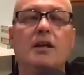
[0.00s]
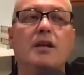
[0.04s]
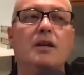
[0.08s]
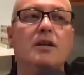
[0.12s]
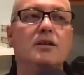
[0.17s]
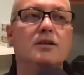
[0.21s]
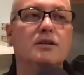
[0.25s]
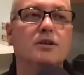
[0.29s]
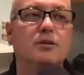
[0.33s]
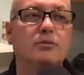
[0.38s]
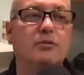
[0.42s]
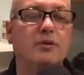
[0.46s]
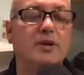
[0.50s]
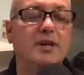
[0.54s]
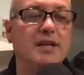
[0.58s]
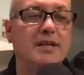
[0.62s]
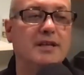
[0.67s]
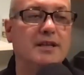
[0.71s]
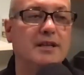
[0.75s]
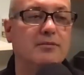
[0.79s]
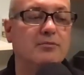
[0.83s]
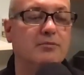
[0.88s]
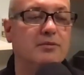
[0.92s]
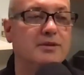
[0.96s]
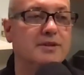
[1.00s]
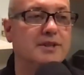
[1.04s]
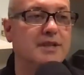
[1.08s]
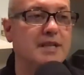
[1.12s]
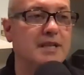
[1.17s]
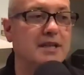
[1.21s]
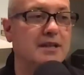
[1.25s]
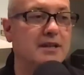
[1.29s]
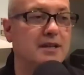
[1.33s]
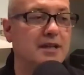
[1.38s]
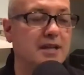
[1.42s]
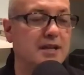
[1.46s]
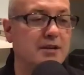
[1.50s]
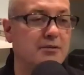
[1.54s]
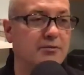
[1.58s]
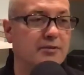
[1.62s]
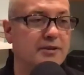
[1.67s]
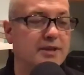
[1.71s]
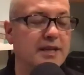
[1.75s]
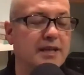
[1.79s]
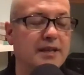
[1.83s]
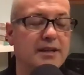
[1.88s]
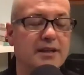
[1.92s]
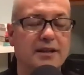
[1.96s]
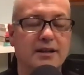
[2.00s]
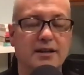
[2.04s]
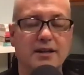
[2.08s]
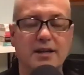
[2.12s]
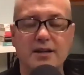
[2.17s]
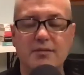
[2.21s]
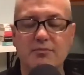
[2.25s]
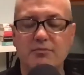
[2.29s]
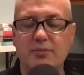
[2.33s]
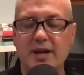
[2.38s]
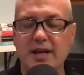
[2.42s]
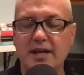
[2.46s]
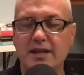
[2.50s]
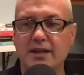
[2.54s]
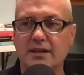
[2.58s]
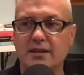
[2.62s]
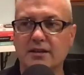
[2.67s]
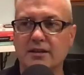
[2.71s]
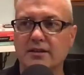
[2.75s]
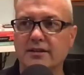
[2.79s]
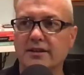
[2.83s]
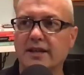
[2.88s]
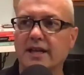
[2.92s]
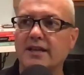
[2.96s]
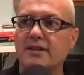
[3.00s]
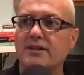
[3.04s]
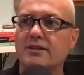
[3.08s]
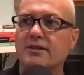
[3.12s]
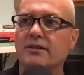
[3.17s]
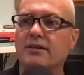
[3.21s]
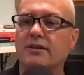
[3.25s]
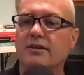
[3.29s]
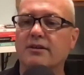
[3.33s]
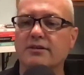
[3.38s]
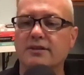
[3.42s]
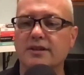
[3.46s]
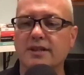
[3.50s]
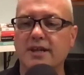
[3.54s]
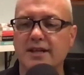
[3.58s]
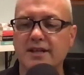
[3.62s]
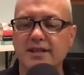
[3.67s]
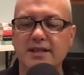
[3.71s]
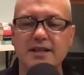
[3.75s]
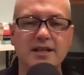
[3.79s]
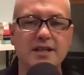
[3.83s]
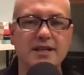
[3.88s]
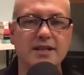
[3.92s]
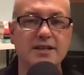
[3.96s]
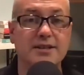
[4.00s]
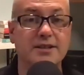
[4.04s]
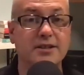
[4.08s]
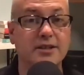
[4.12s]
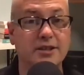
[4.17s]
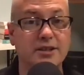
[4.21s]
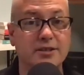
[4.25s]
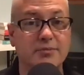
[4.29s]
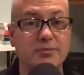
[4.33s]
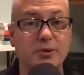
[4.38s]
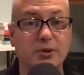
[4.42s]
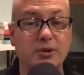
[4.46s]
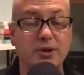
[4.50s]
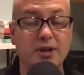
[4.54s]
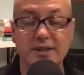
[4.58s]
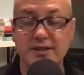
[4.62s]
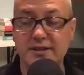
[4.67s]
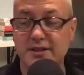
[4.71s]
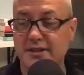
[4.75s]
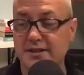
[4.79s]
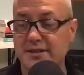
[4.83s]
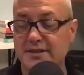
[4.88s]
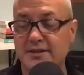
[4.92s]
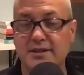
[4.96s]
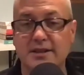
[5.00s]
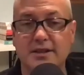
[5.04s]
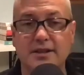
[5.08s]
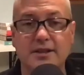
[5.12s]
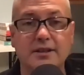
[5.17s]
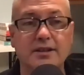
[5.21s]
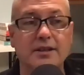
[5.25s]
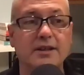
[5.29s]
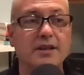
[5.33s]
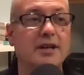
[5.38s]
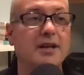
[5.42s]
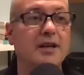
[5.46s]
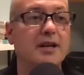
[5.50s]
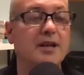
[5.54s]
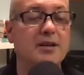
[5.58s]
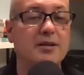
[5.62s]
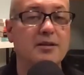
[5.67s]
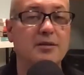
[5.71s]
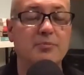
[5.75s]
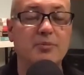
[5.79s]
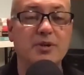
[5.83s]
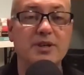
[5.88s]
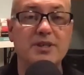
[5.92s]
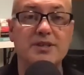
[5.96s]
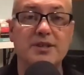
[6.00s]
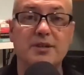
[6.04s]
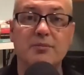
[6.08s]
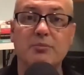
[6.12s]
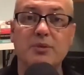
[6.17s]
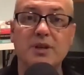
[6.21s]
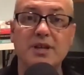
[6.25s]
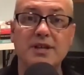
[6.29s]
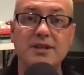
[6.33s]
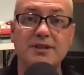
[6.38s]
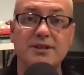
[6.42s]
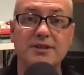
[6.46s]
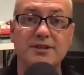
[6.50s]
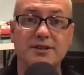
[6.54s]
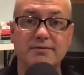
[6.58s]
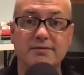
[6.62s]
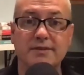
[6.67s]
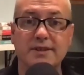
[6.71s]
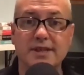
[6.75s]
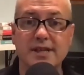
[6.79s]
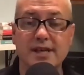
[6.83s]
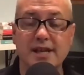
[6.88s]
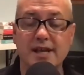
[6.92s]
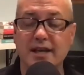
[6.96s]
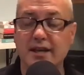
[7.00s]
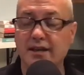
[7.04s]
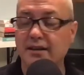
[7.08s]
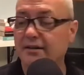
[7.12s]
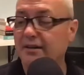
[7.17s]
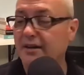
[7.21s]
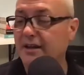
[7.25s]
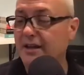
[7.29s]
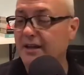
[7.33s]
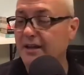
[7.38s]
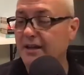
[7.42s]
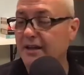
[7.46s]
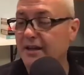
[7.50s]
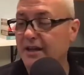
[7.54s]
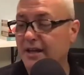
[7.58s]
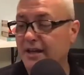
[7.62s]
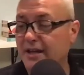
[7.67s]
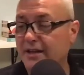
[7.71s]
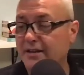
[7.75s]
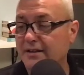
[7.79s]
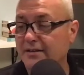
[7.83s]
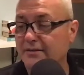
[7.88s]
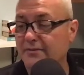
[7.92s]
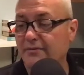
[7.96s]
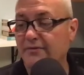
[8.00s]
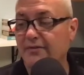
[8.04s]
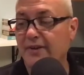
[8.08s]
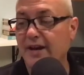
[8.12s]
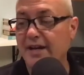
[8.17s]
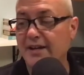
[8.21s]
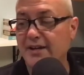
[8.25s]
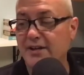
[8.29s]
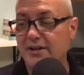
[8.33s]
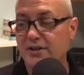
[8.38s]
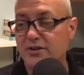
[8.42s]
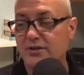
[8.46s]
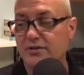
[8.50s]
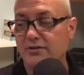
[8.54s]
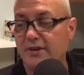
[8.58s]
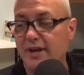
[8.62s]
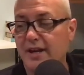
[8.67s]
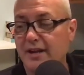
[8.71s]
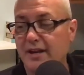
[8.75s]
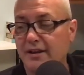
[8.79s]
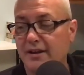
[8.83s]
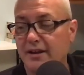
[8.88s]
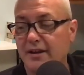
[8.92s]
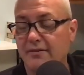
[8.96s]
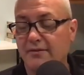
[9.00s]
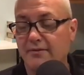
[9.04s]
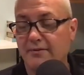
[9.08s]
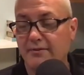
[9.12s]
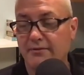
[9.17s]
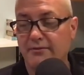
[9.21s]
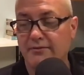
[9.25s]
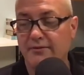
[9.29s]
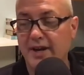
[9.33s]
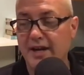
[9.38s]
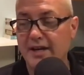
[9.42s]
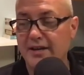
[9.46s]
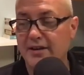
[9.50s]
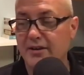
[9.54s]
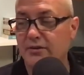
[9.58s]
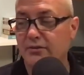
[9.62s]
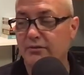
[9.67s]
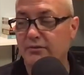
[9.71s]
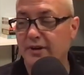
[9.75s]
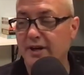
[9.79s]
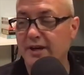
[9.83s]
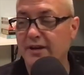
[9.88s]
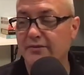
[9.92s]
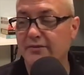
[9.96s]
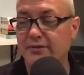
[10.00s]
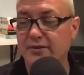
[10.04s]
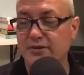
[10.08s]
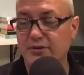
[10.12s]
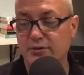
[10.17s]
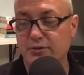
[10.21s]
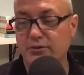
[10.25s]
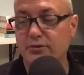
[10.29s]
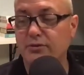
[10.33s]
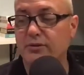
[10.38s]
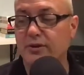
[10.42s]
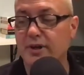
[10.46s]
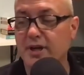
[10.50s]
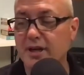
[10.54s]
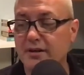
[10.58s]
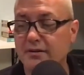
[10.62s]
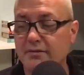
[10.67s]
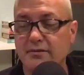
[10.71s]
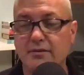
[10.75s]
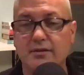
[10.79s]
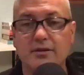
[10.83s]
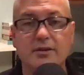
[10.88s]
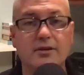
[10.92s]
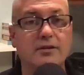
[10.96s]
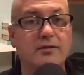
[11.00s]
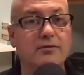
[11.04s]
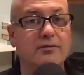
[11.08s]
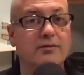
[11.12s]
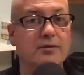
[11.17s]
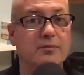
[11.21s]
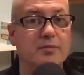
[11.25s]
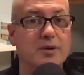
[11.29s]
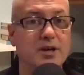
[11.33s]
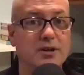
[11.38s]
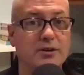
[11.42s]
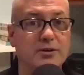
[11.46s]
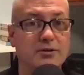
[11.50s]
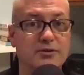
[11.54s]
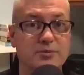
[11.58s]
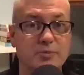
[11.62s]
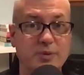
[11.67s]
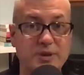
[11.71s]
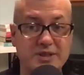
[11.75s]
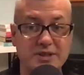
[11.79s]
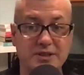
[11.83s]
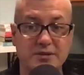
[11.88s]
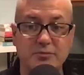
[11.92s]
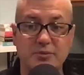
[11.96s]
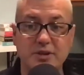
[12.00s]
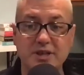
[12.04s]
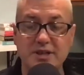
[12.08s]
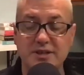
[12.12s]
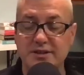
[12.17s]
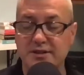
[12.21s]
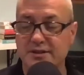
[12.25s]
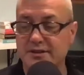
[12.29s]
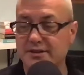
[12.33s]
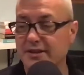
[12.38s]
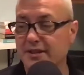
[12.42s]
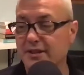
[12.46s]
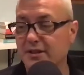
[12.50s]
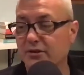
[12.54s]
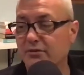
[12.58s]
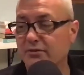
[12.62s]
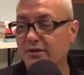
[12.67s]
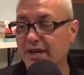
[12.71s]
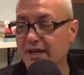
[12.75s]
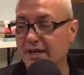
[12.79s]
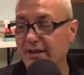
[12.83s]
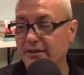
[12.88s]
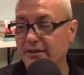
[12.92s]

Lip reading: So what he did was he would think in bed and collect all the ideas and experiences, the bits and pieces of the day, and find a thread of a story from all those bits and pieces and create a